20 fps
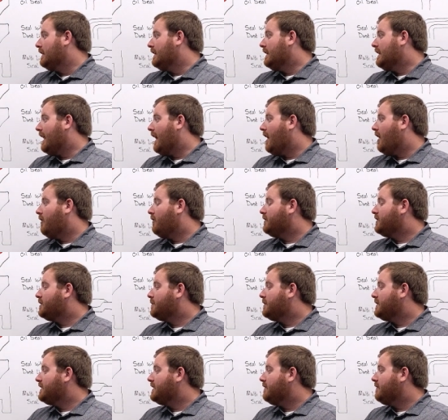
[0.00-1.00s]
Now,
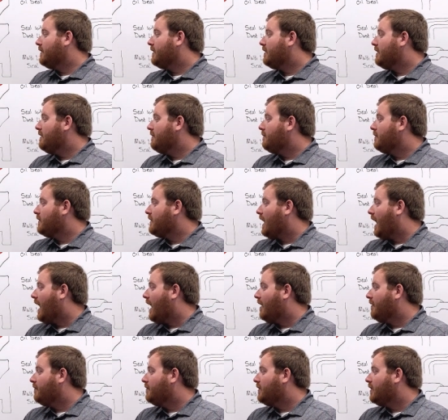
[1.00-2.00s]
specifically for the
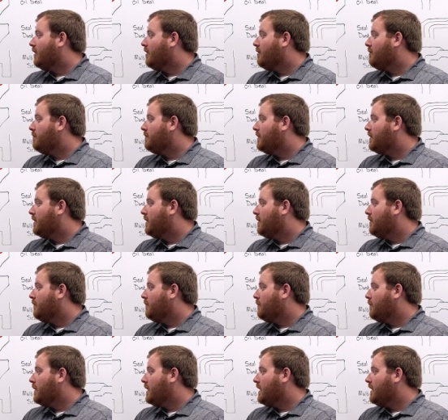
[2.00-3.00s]
envelope,
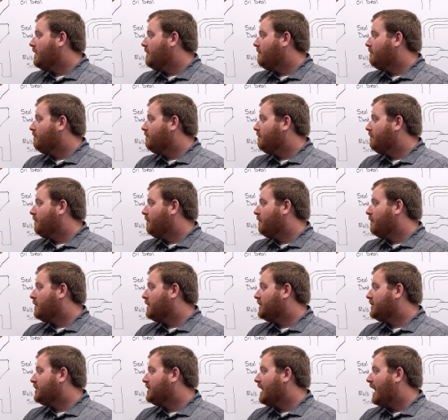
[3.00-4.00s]
for
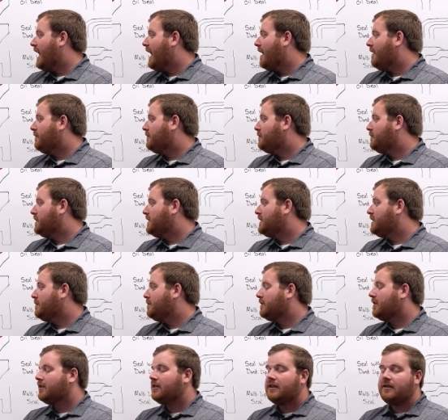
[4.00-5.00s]
the shaft, we
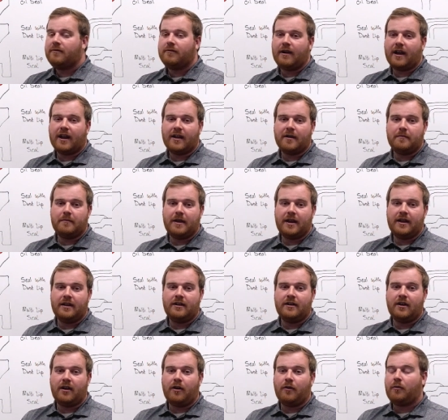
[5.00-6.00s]
typically
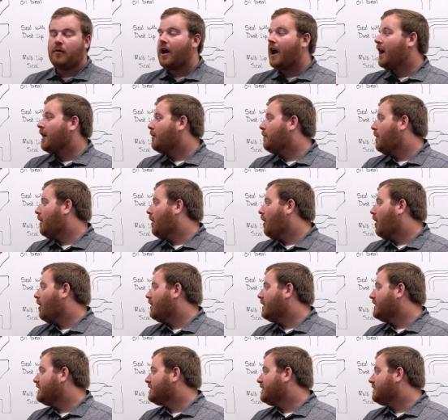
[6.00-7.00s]
recommend a Rockwell
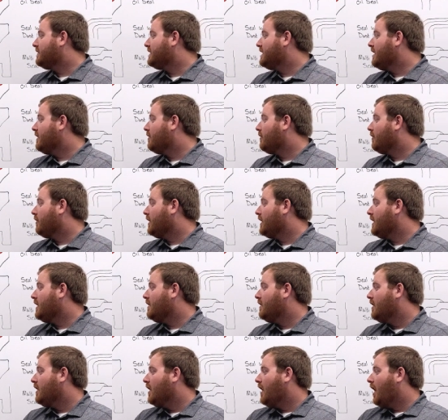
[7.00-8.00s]
hardness of C30,
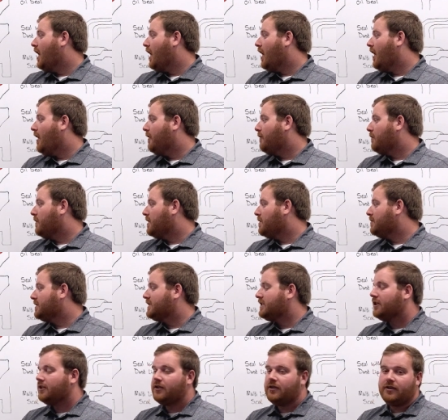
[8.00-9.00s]
where the
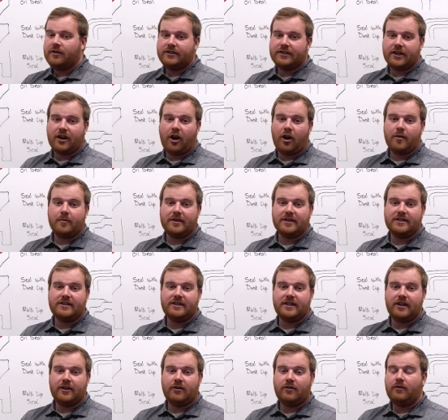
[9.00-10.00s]
material is a carbon
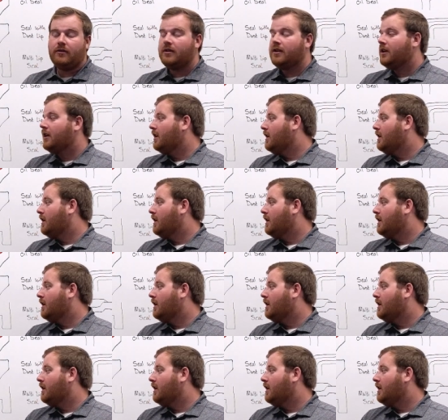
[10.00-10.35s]
steel.